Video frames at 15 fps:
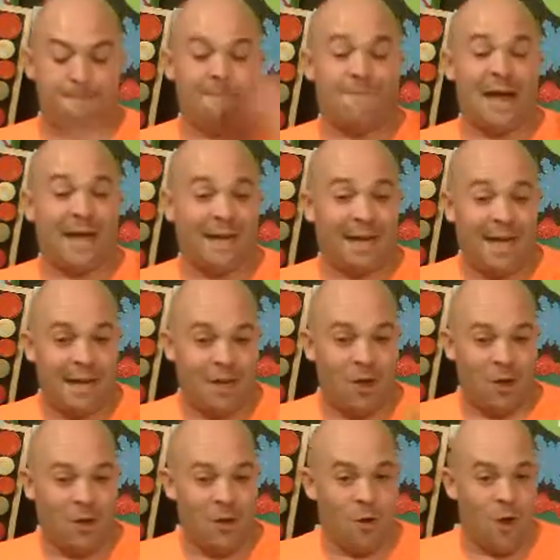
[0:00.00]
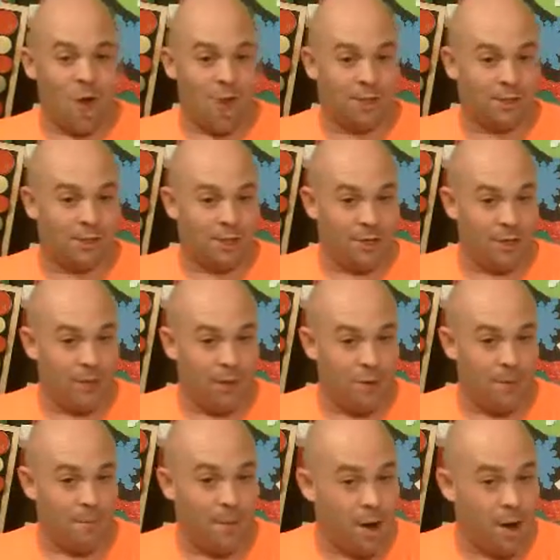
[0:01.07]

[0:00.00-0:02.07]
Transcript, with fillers: Manganiello also